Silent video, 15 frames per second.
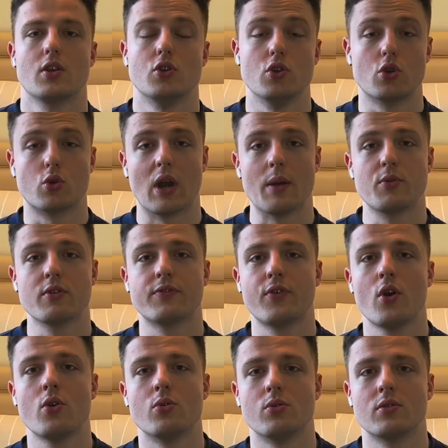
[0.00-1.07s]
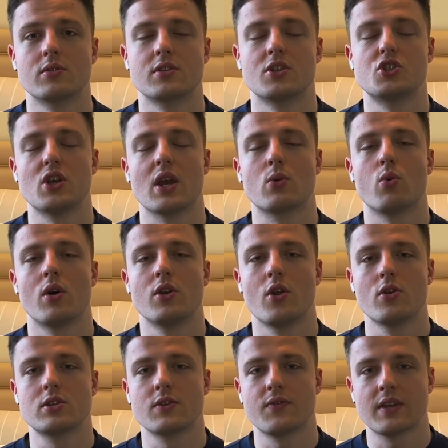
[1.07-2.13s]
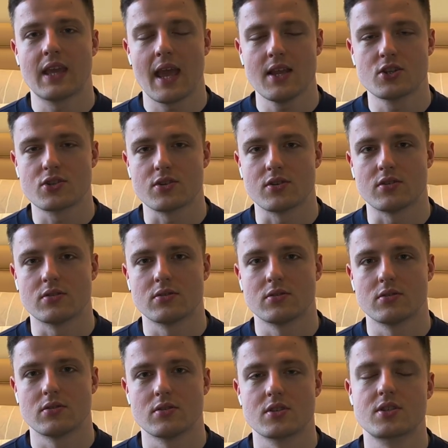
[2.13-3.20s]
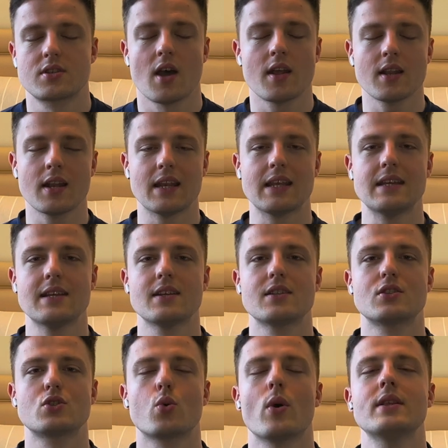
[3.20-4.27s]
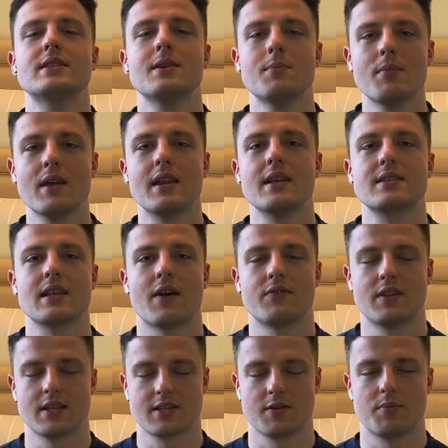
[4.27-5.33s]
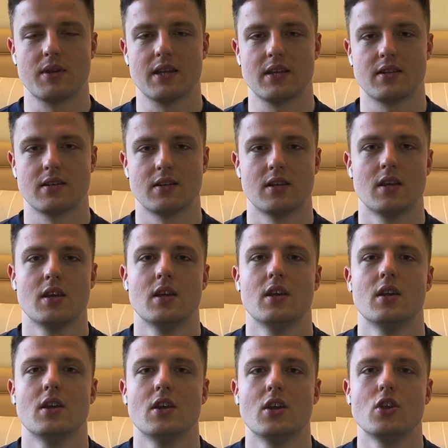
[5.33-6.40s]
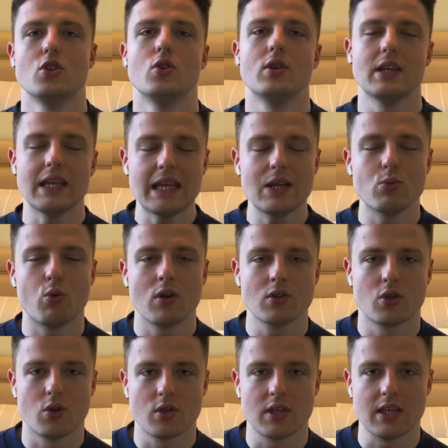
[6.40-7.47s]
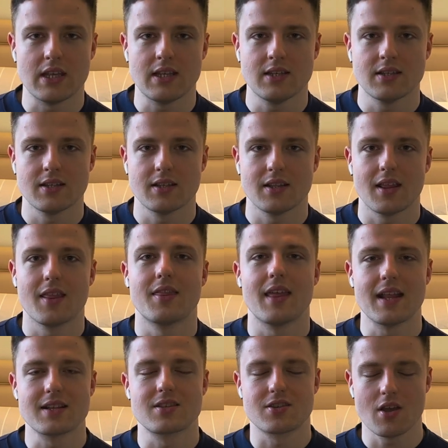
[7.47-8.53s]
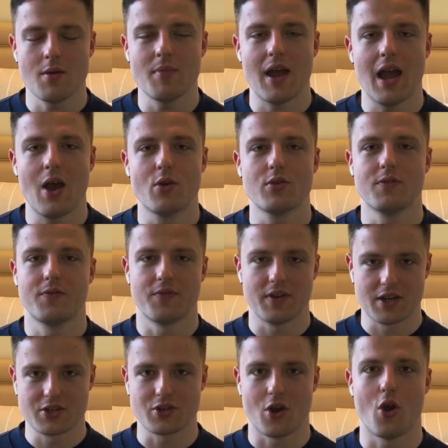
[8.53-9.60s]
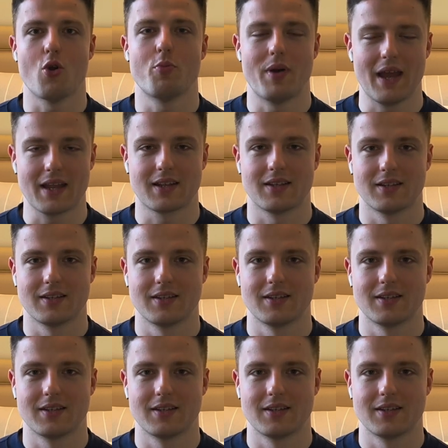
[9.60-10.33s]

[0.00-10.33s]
You grab your phone to check one notification. Suddenly, 20 minutes have disappeared. You eat one cookie, then somehow you finish a whole pack.